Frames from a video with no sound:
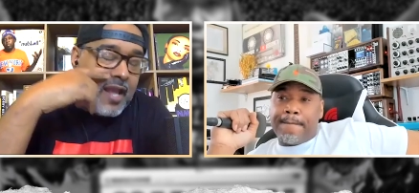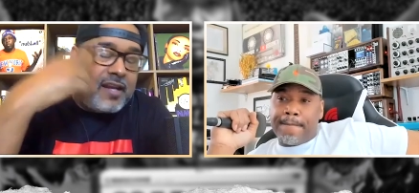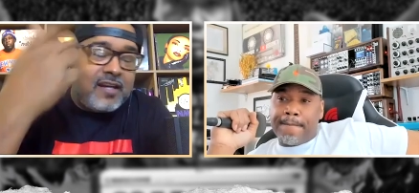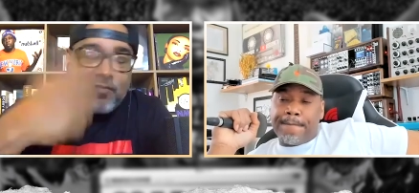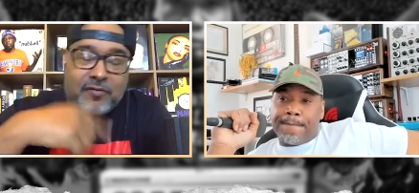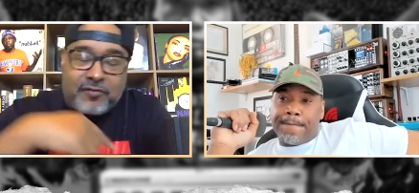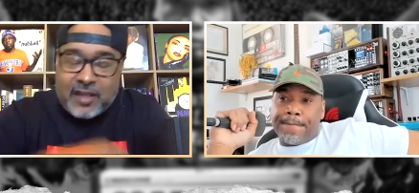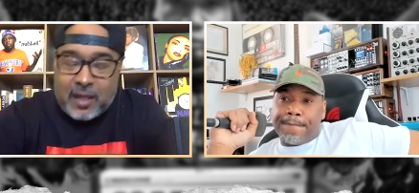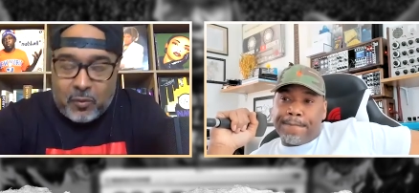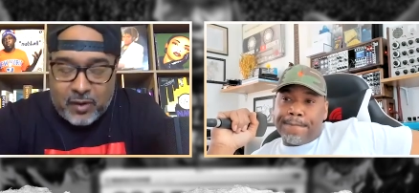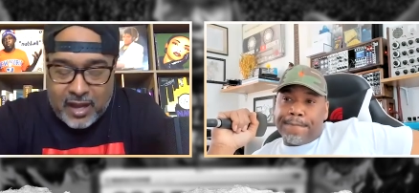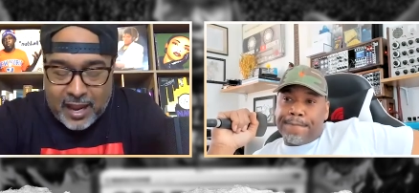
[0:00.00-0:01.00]
Speaker 1: uh, and another
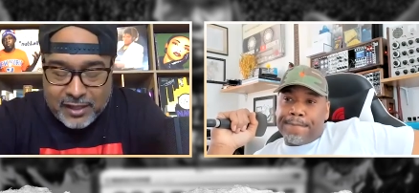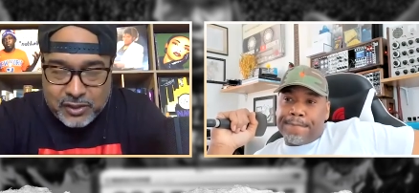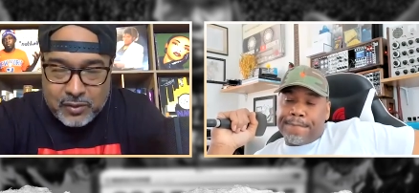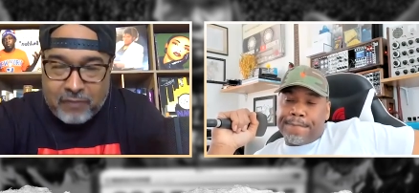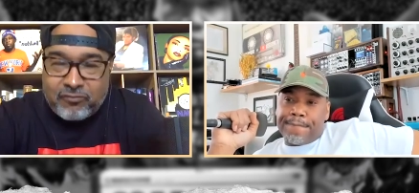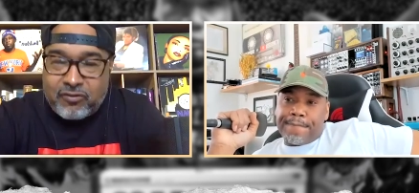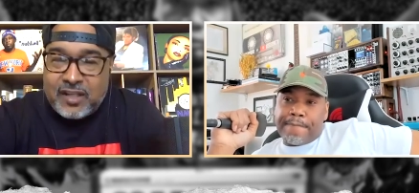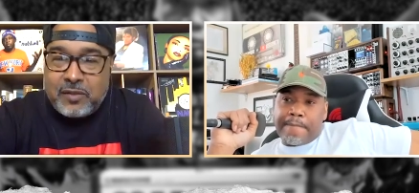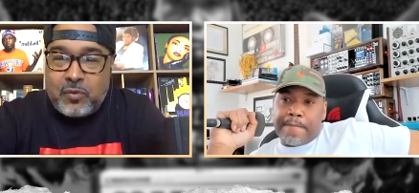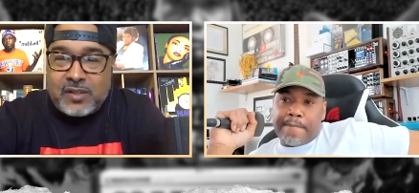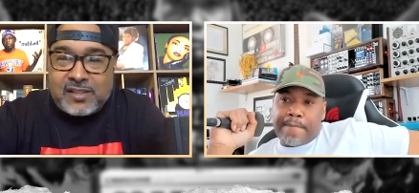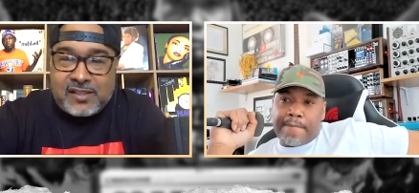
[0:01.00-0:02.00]
thing I want to ask you, I
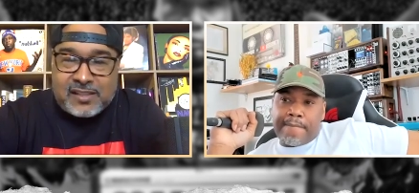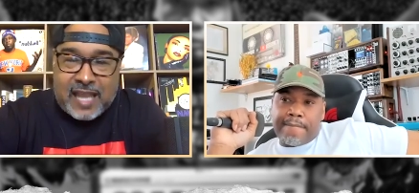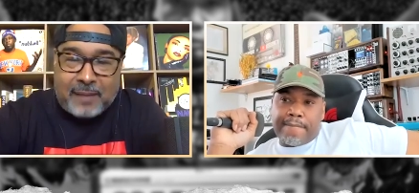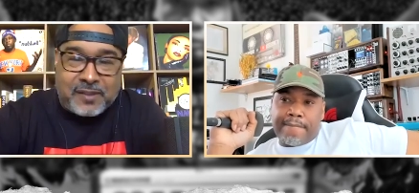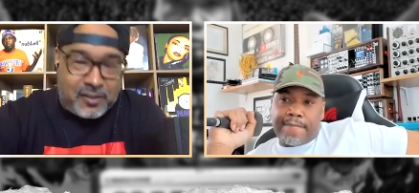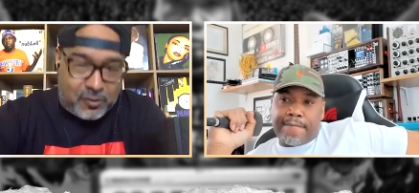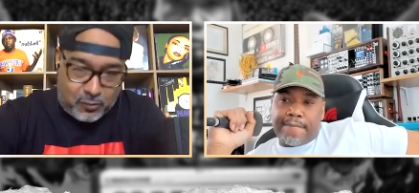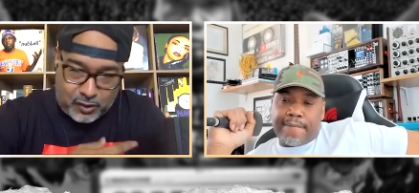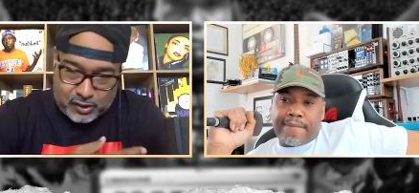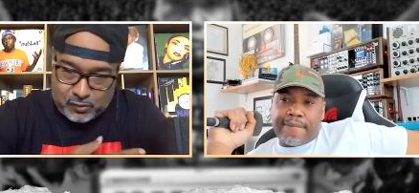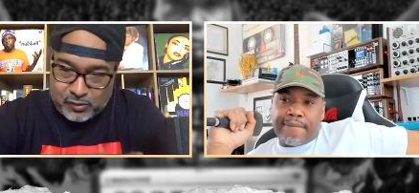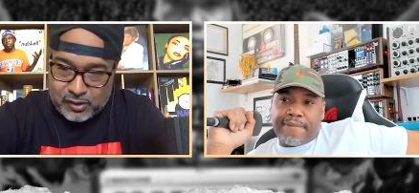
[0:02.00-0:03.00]
really wasn't tapped into
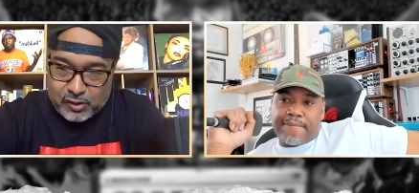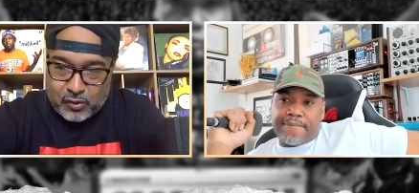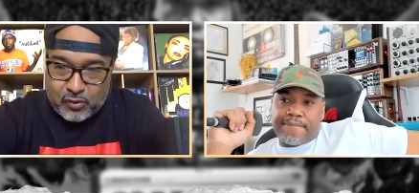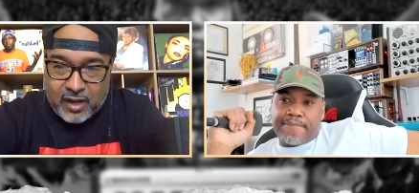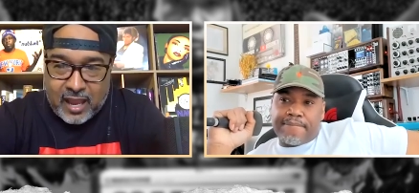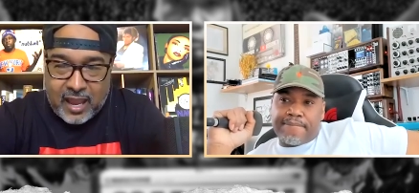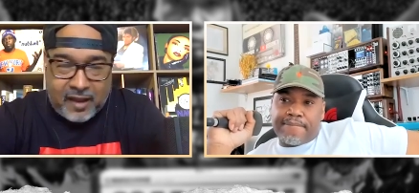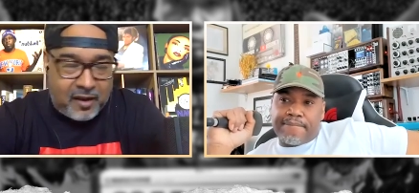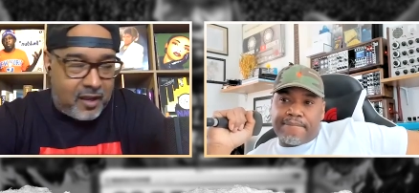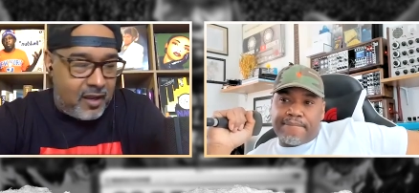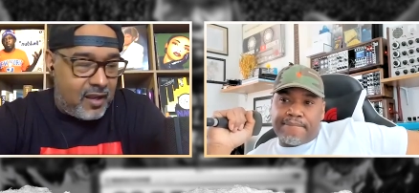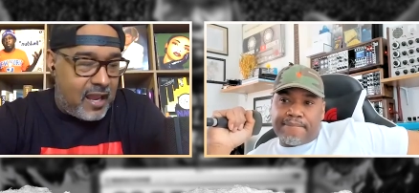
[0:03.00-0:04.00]
what you was doing
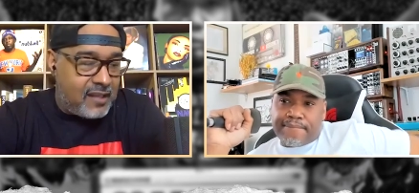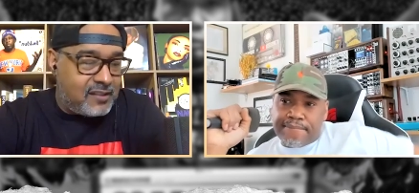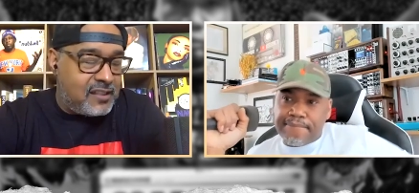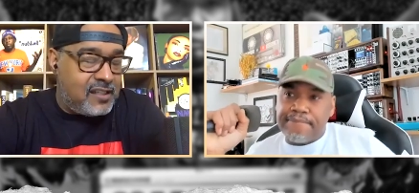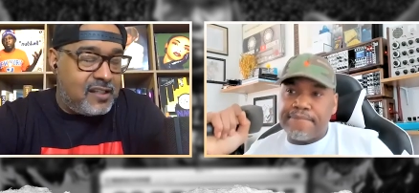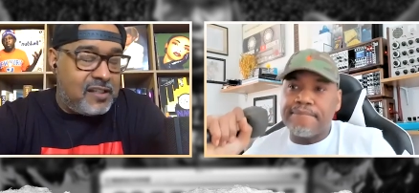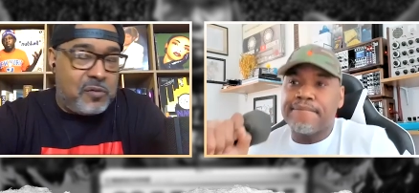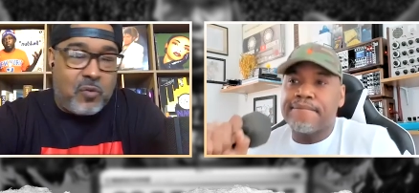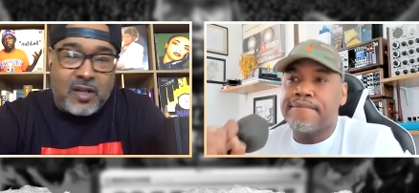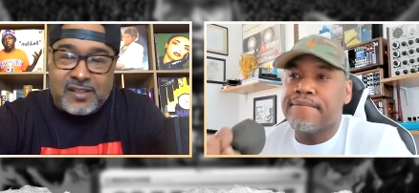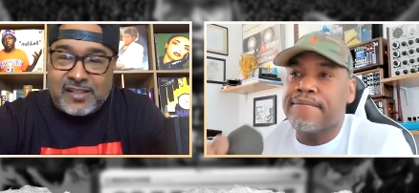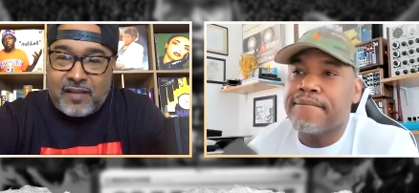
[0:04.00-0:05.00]
at uh at DD
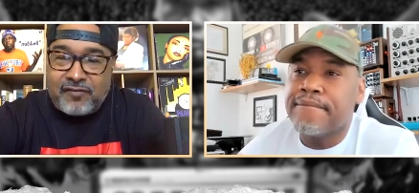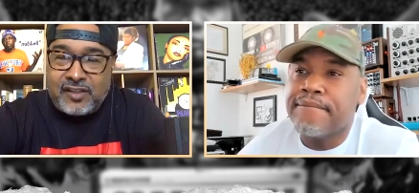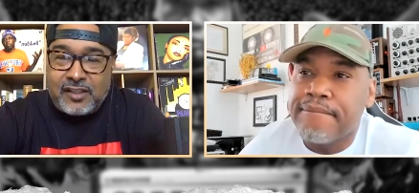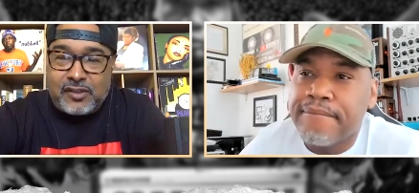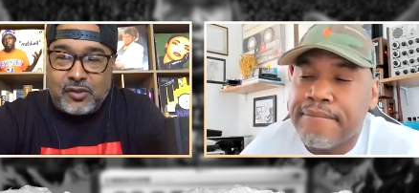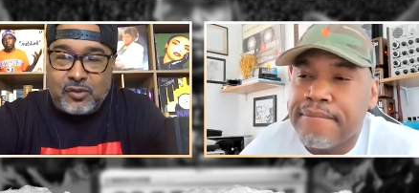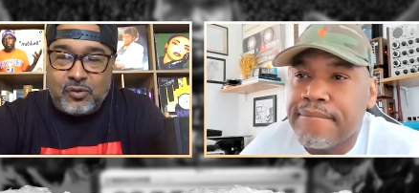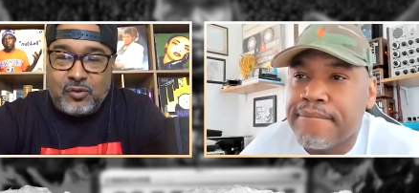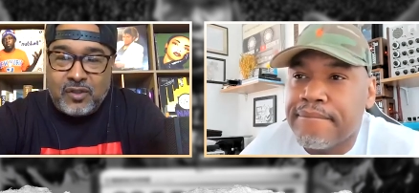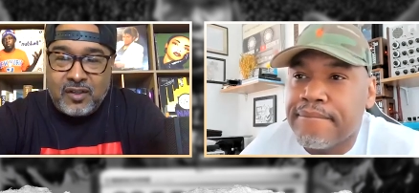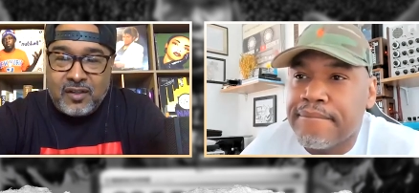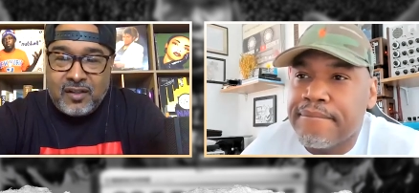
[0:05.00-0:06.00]
one seventy
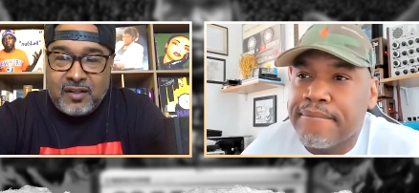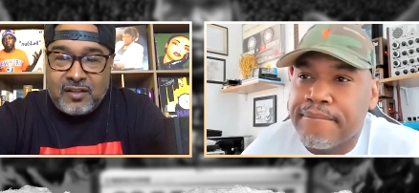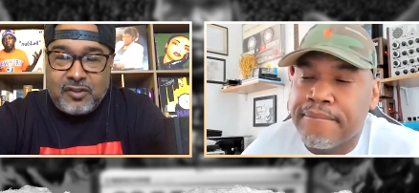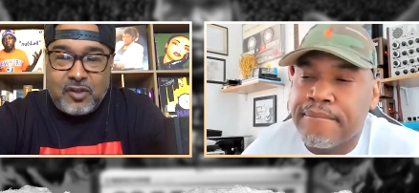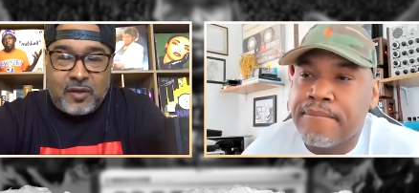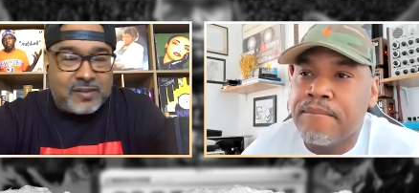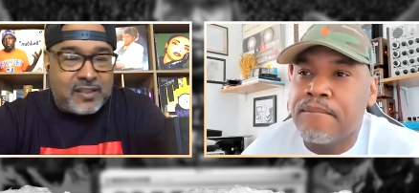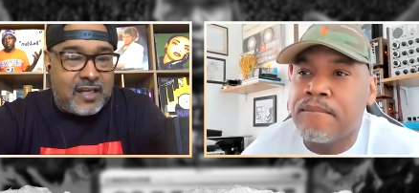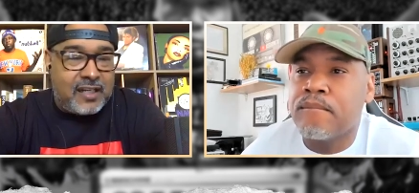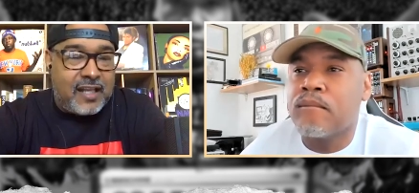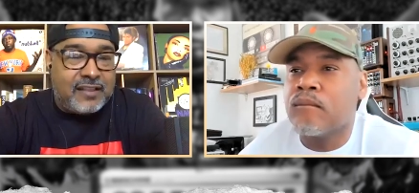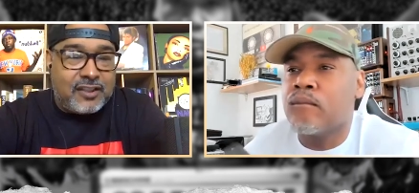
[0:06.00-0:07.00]
two Mm-hmm. You know what I'm
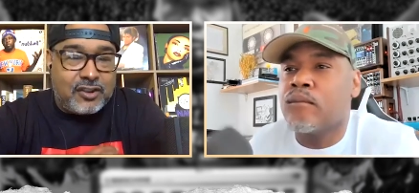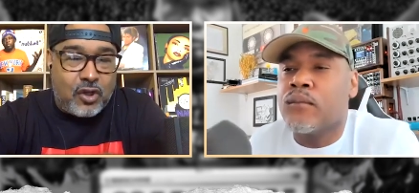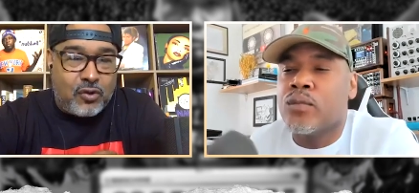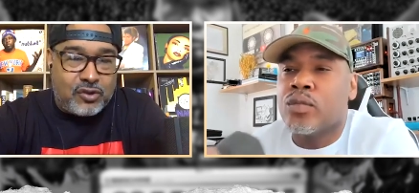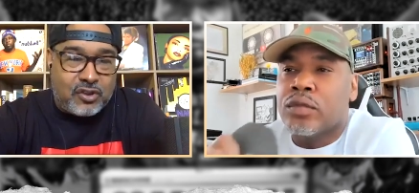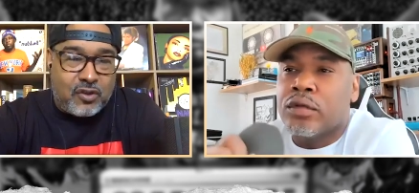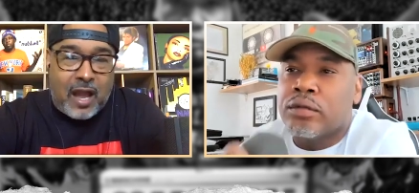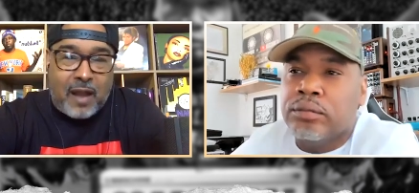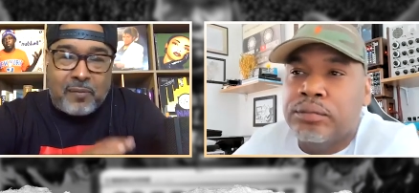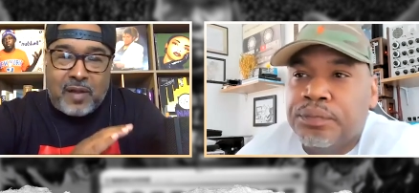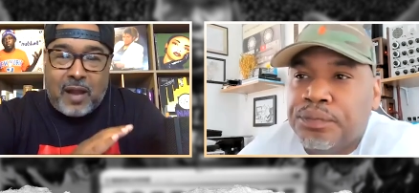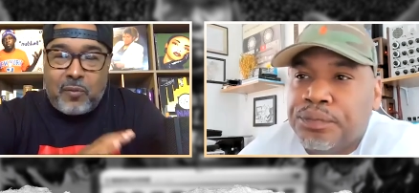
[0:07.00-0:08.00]
saying? At the dojo,
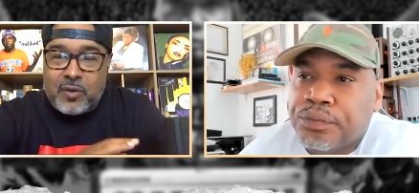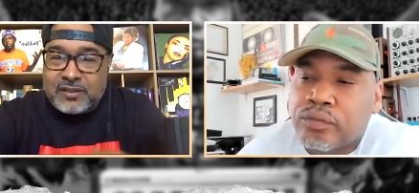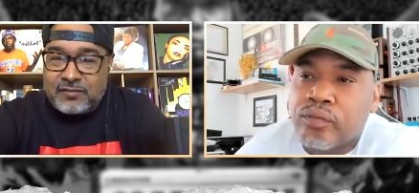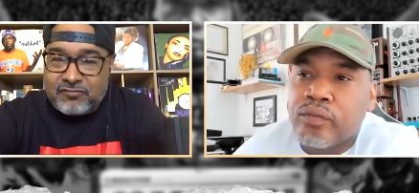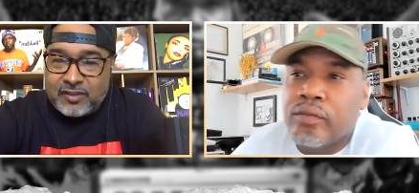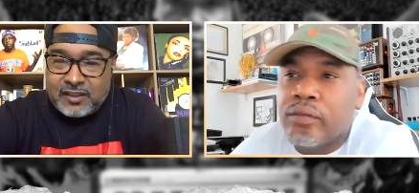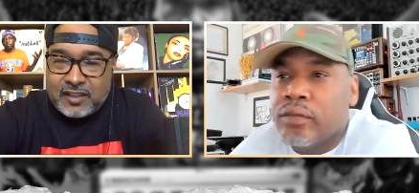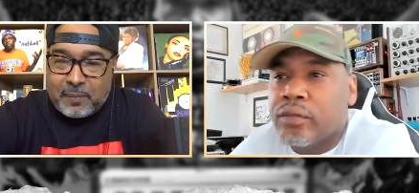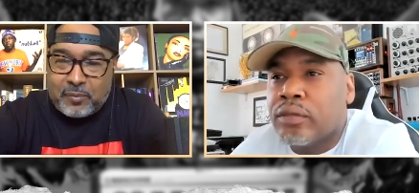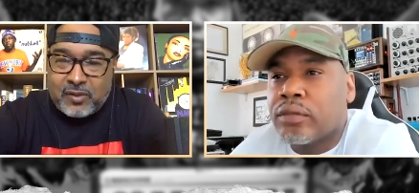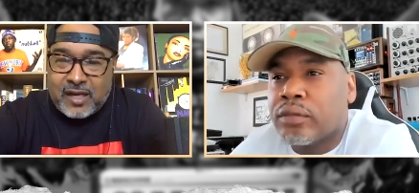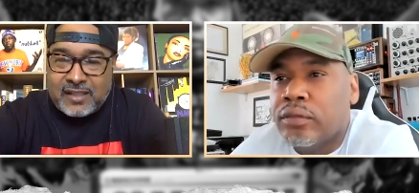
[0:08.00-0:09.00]
I, I wasn't really
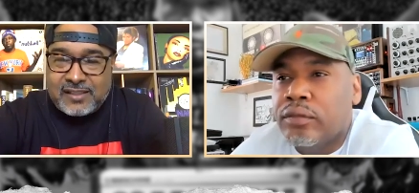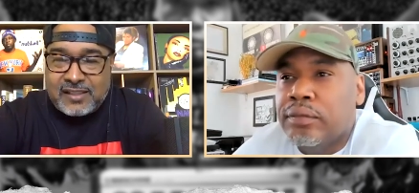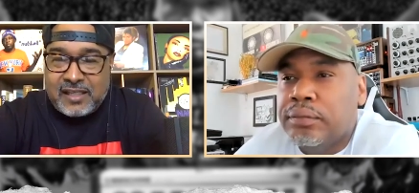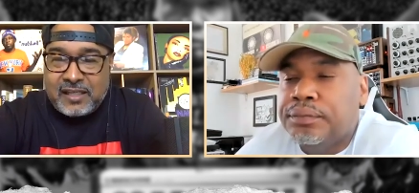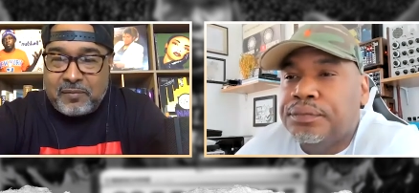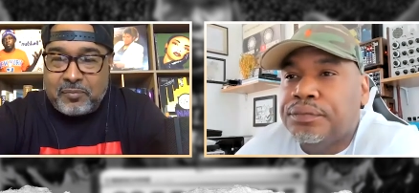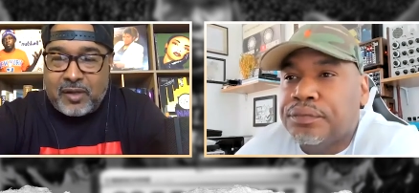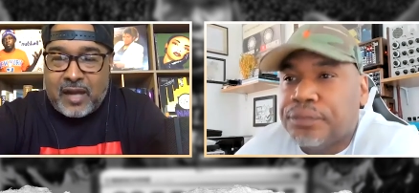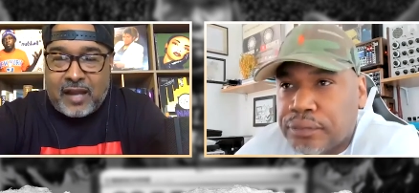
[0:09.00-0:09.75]
up on that scene,